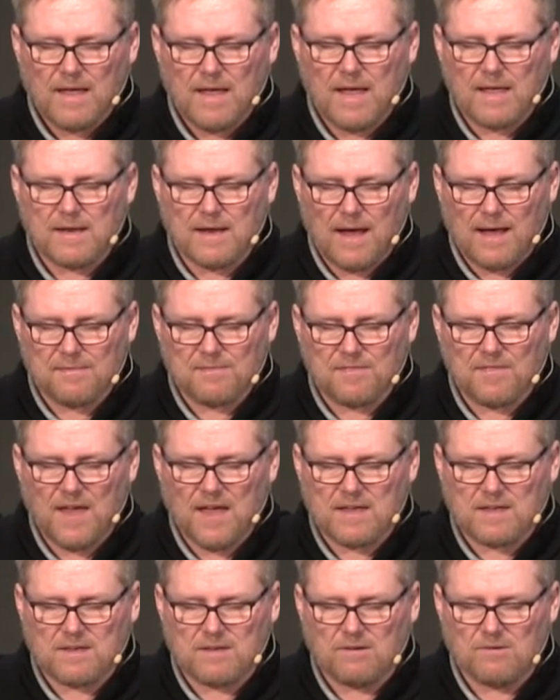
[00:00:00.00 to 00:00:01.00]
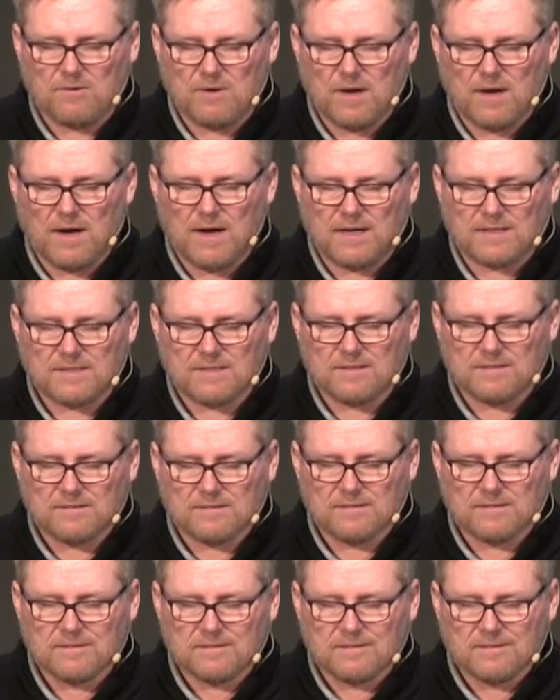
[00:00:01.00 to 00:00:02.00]
And I thank you, God.
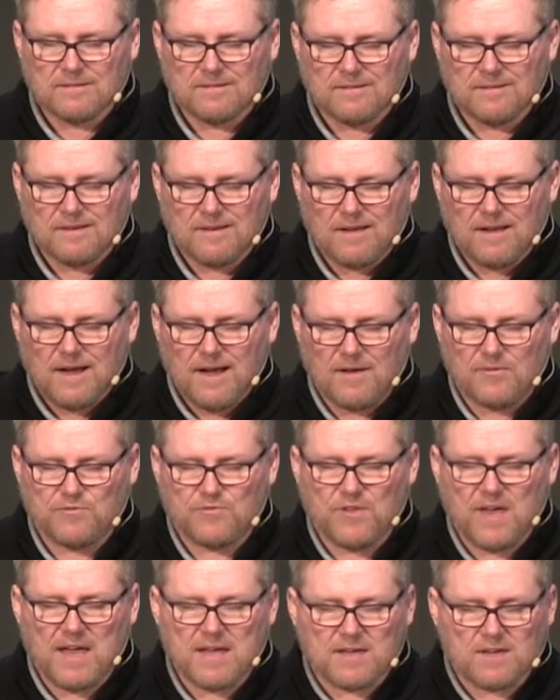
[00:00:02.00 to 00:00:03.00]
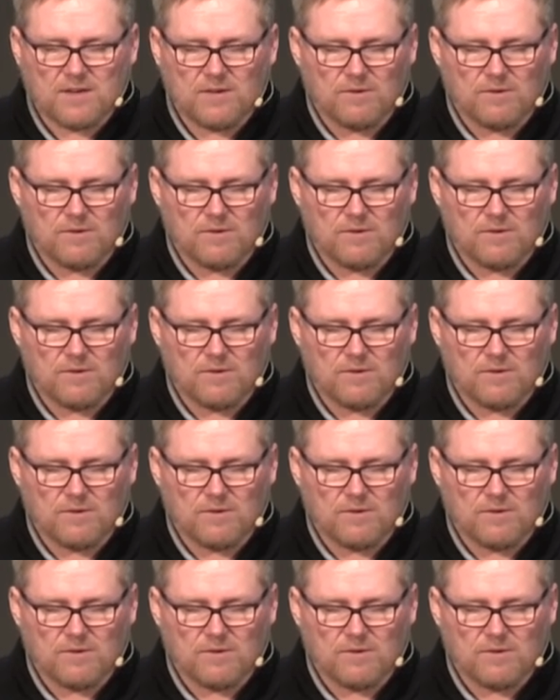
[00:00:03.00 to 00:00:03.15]
I thank